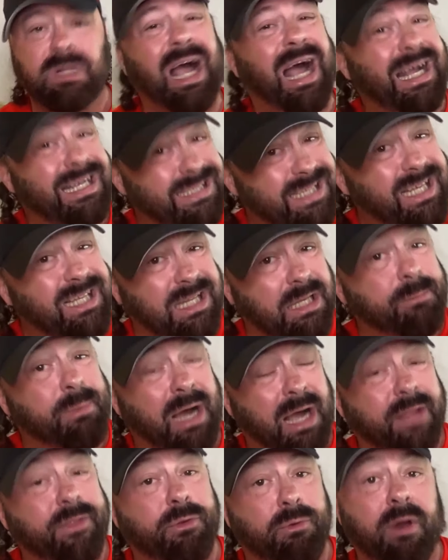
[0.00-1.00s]
ideally
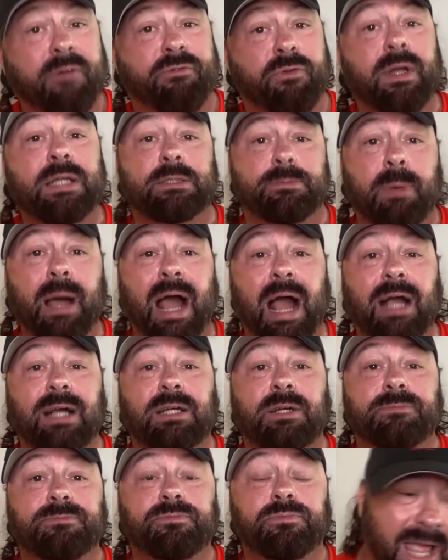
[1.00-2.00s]
behind the referee's
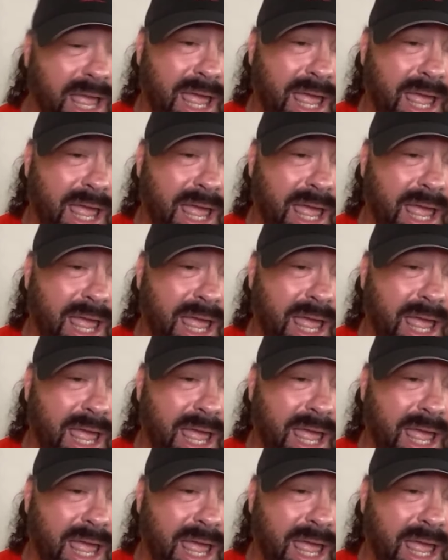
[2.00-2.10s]
back.